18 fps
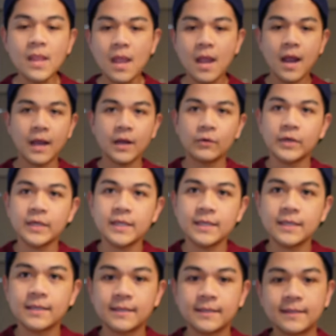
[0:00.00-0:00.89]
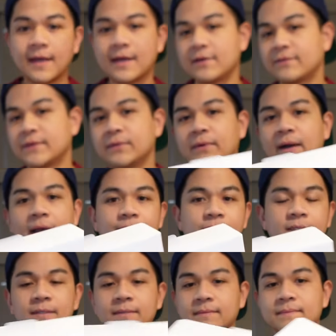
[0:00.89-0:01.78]
I already kind of
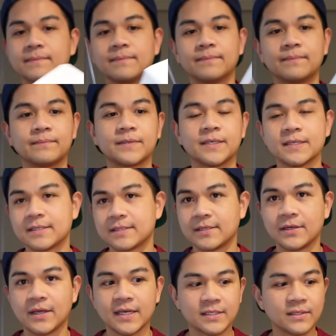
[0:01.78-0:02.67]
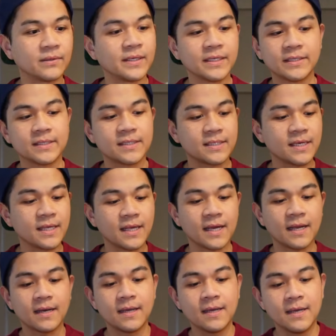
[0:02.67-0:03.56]
unwrapped it because you guys don't need to see
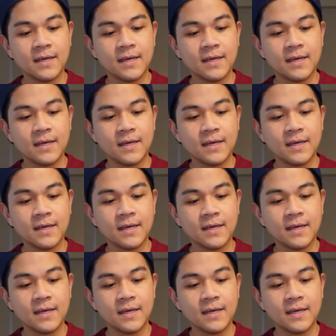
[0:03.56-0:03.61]
that.